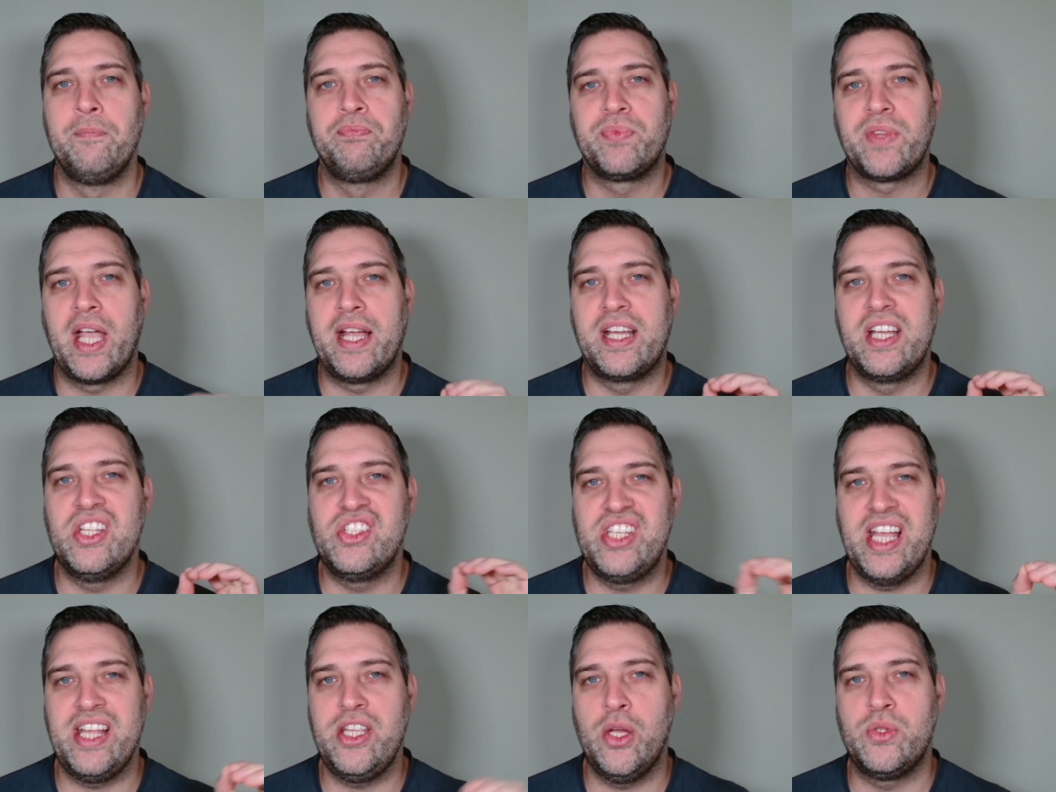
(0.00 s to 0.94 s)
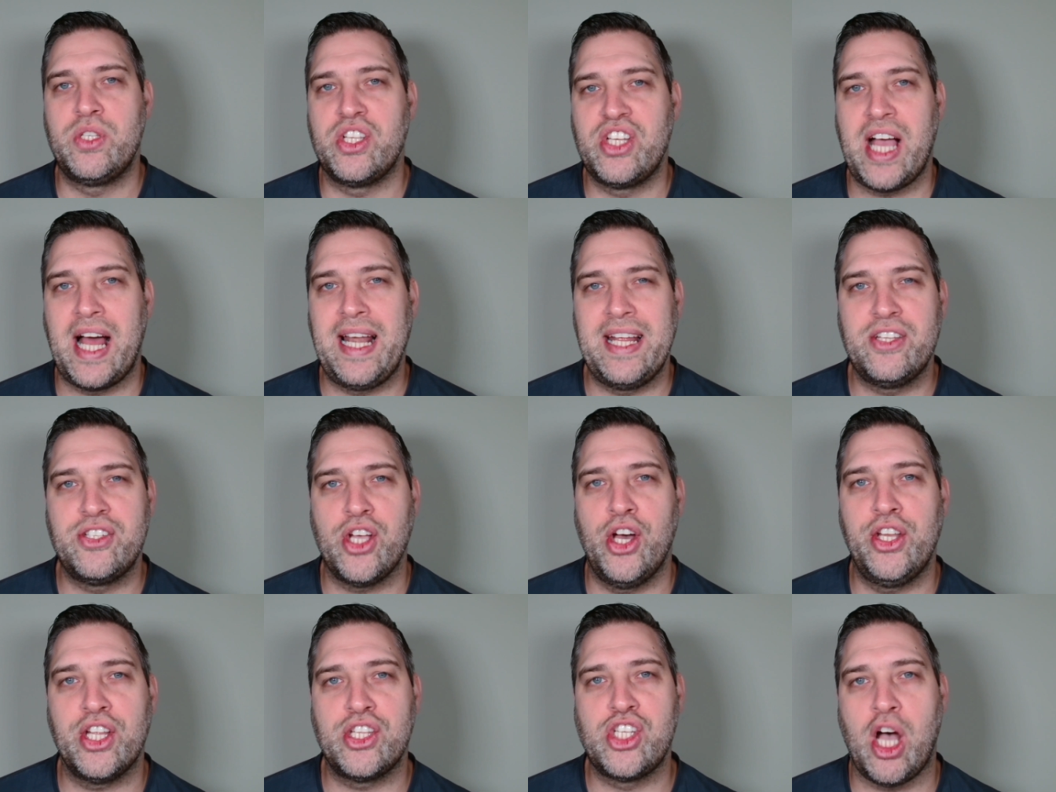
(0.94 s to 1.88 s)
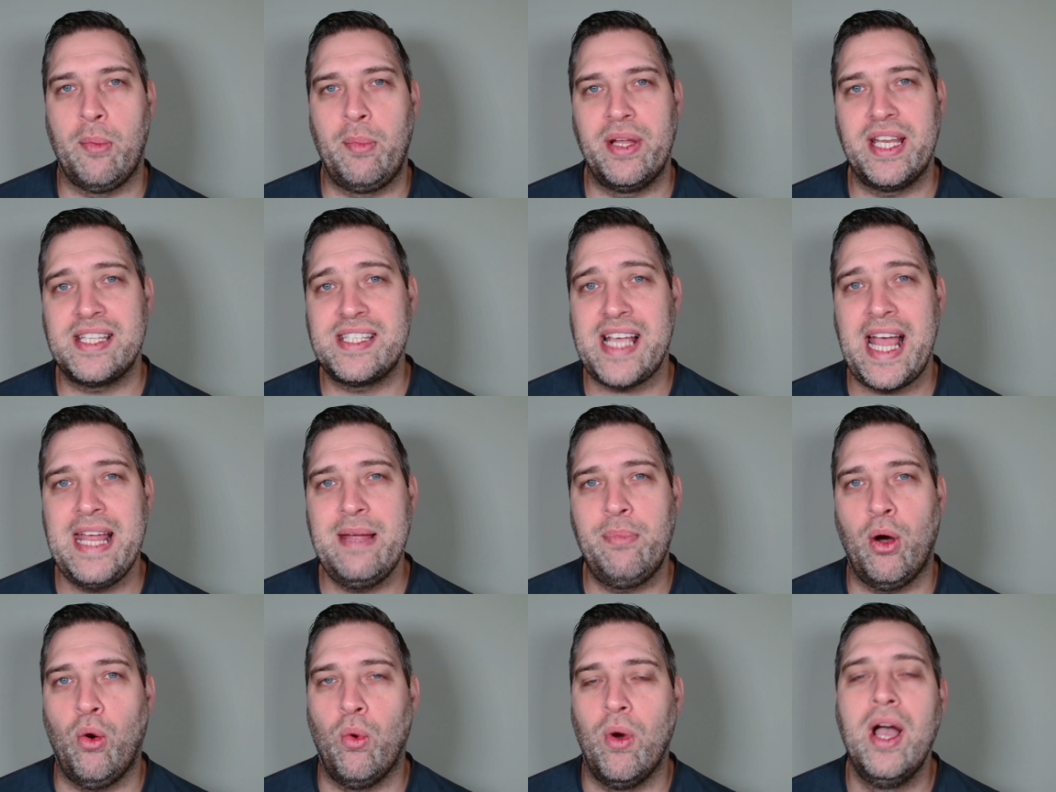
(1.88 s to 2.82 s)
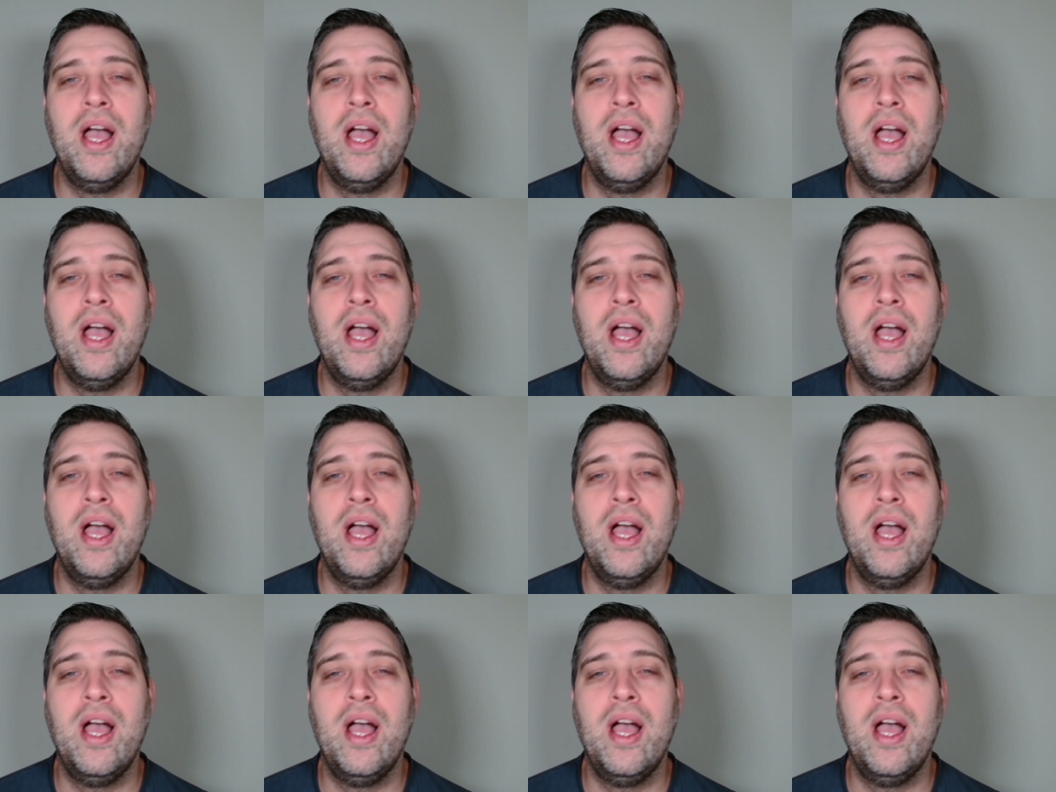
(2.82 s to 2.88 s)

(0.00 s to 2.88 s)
and continue to challenge at the top of the table.